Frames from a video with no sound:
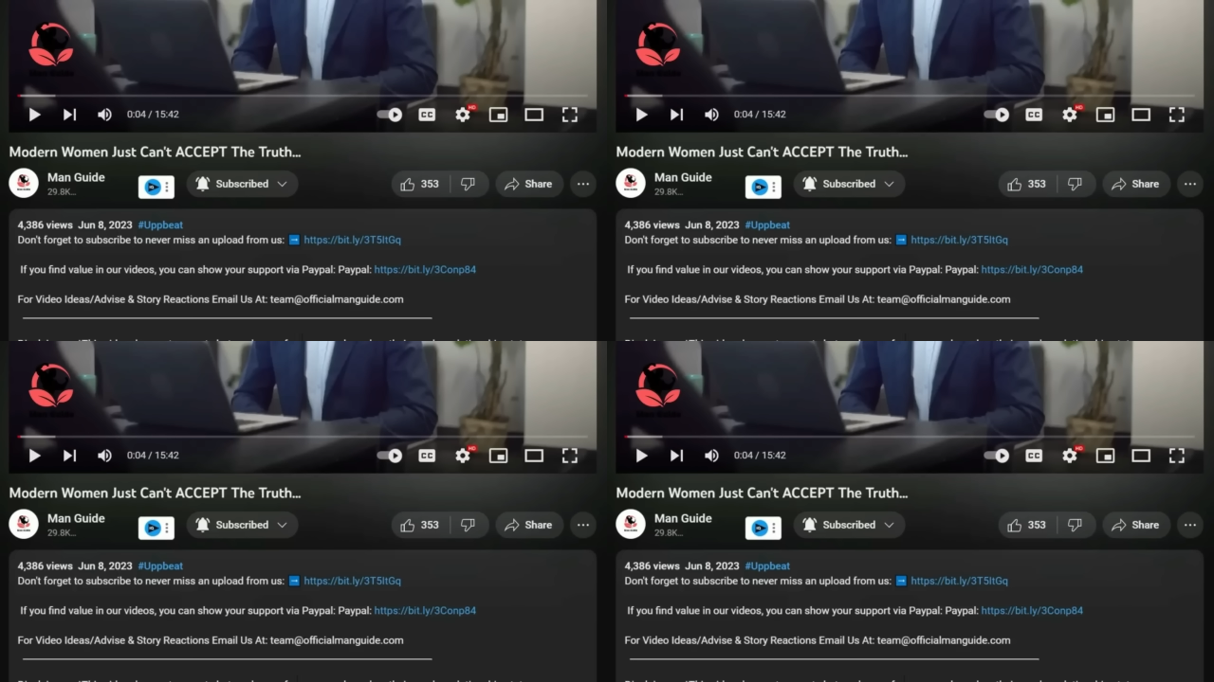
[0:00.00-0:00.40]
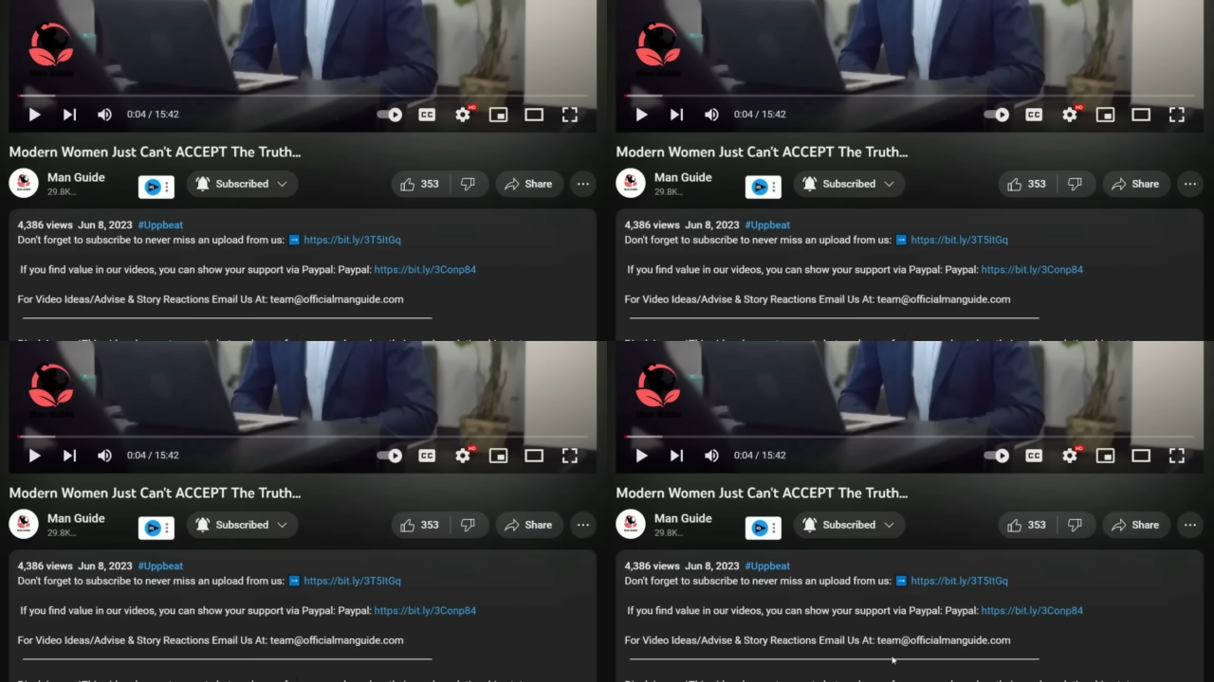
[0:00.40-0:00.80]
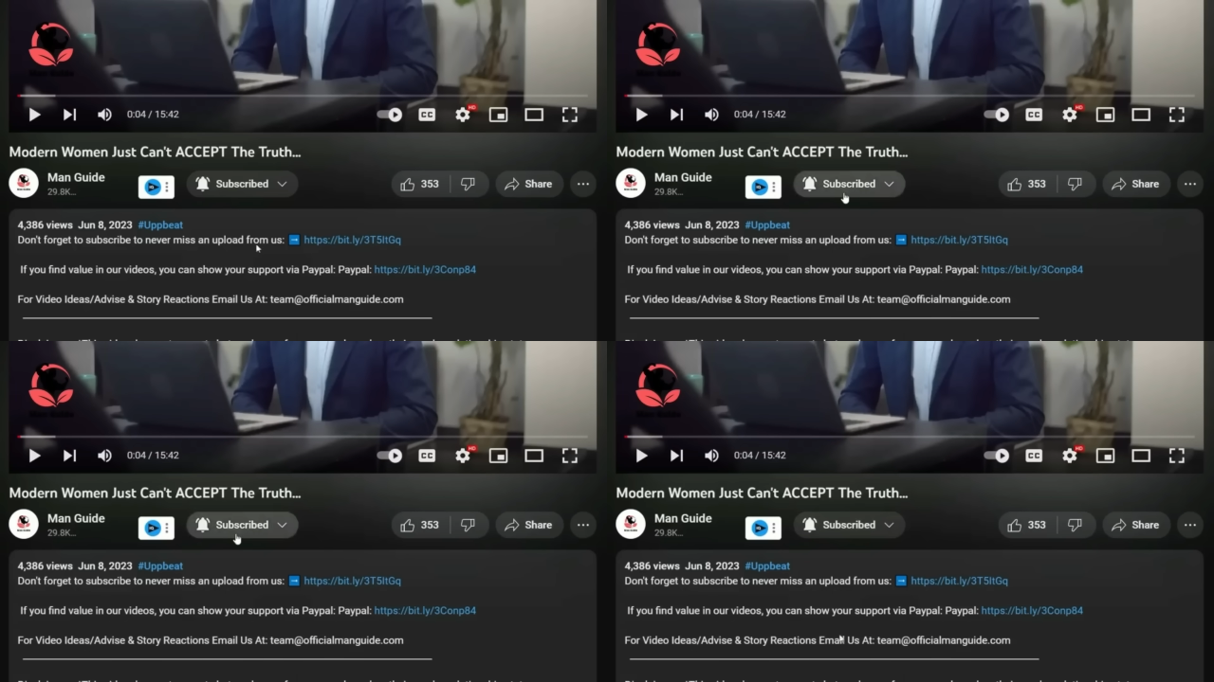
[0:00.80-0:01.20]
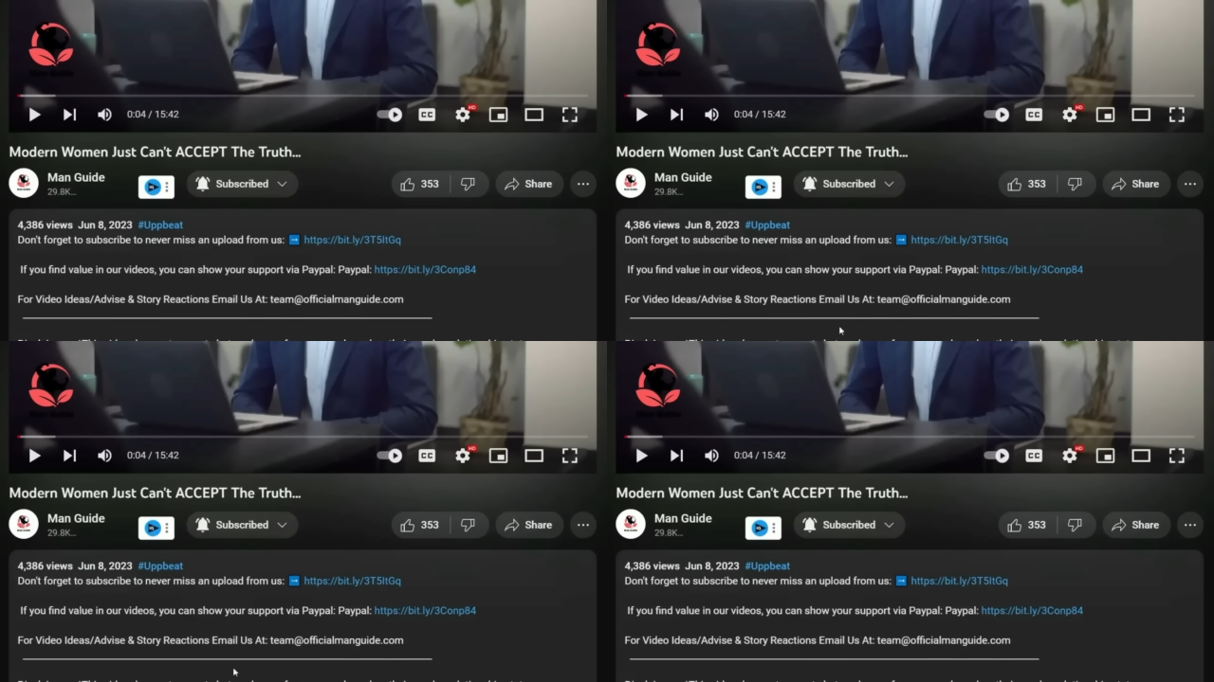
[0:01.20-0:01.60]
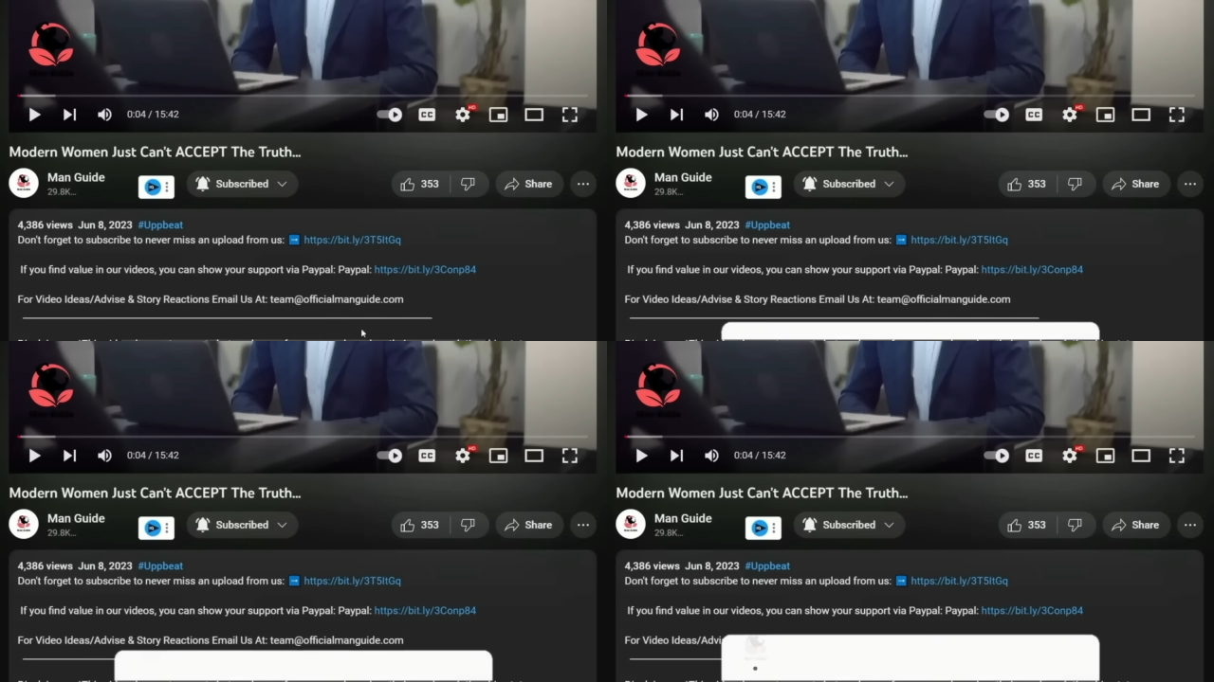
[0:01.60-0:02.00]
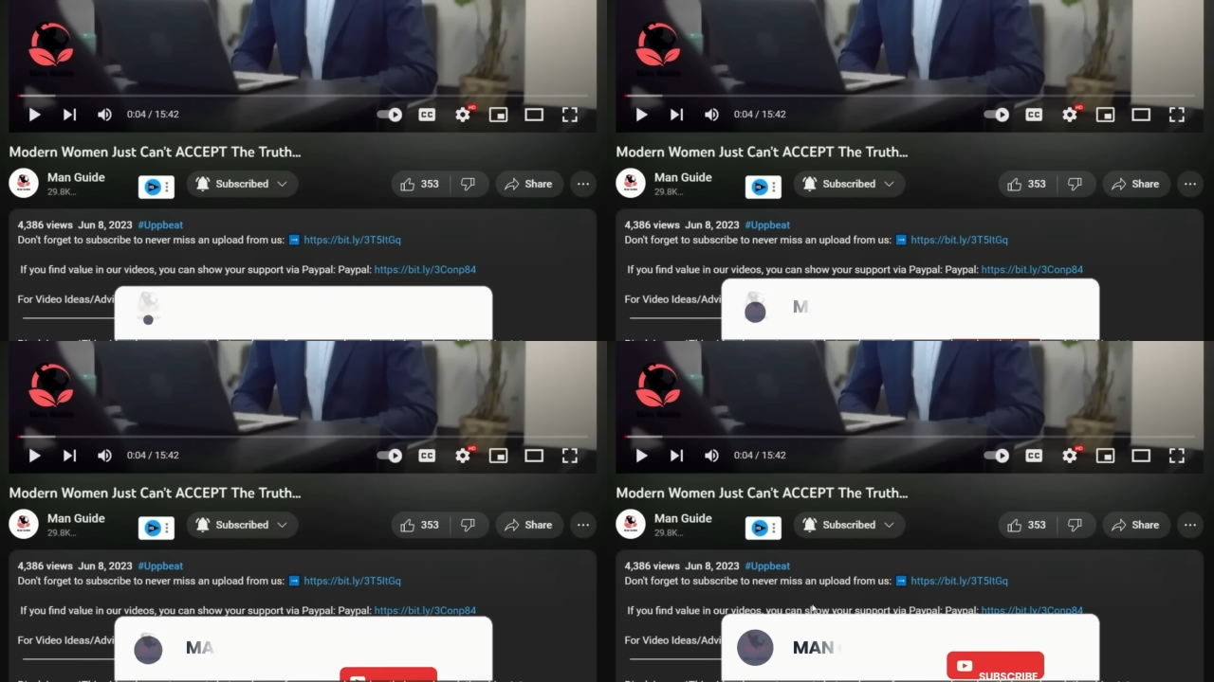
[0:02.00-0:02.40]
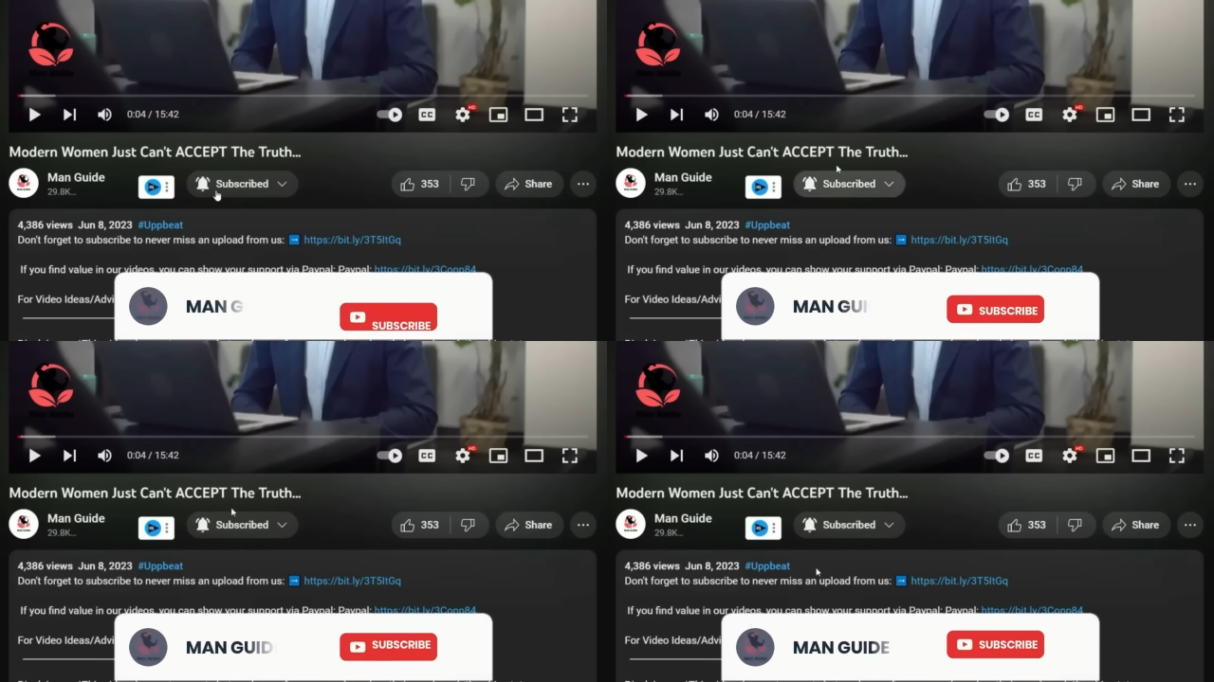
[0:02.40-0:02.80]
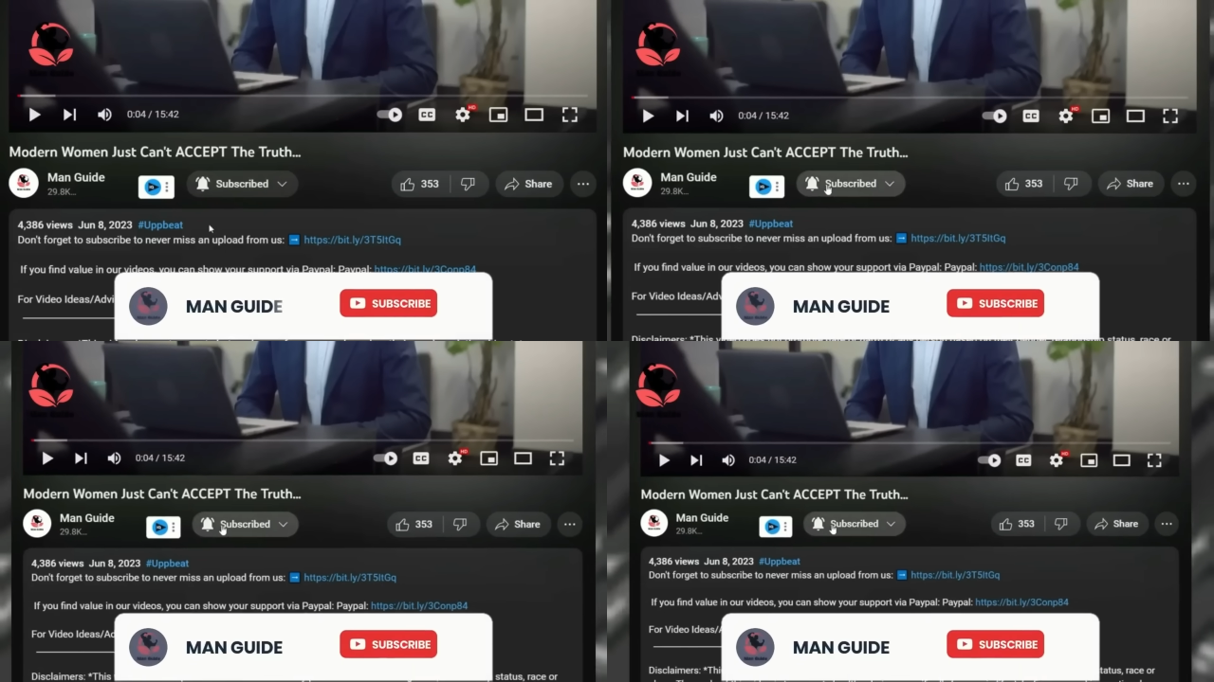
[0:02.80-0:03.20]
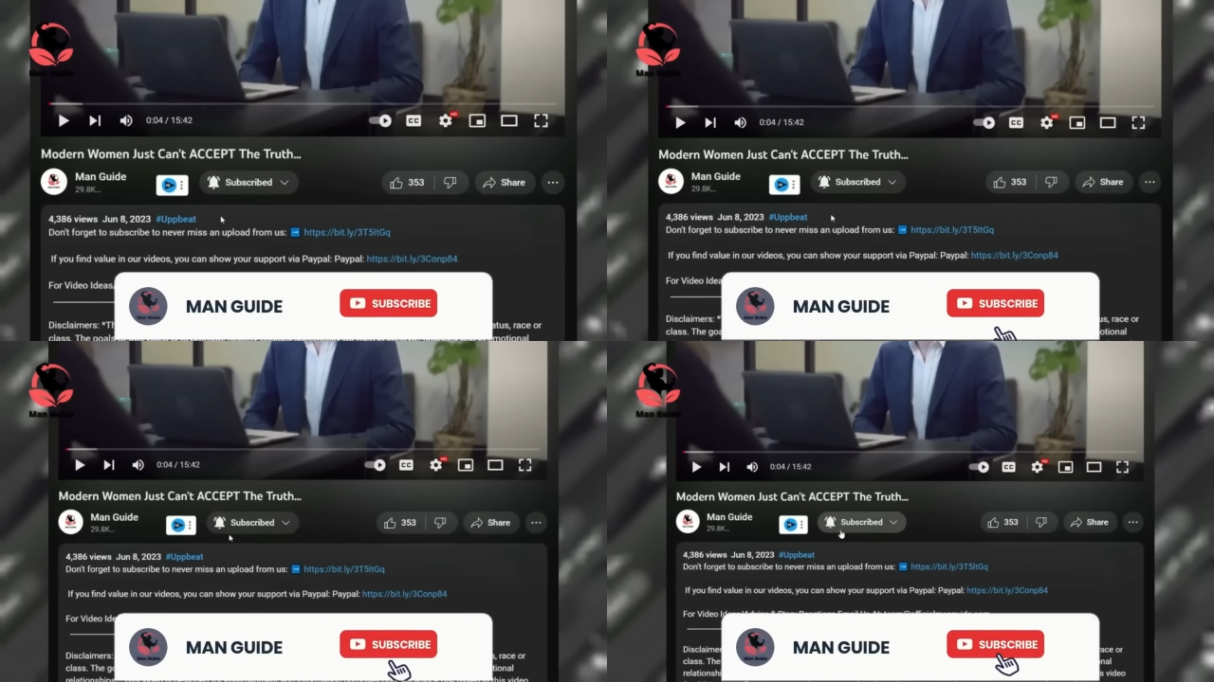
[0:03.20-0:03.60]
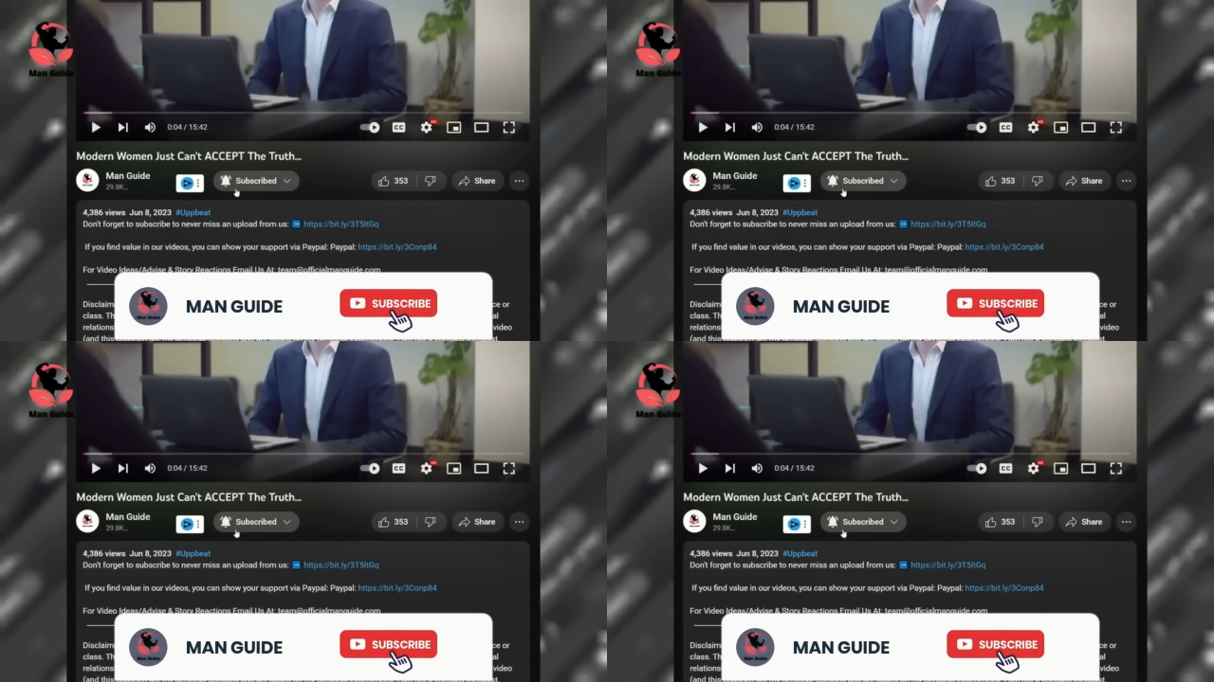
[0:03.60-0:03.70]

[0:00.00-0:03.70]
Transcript: (no speaker visible)